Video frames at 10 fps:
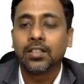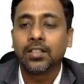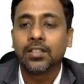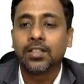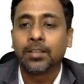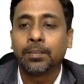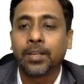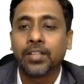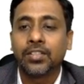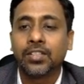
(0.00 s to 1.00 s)

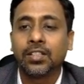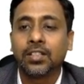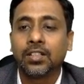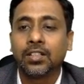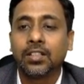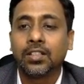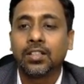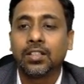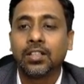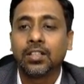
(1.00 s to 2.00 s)
suppressed
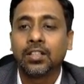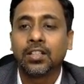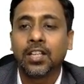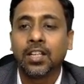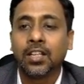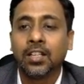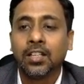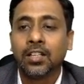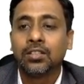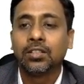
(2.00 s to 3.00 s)
okay
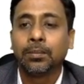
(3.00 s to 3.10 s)
so the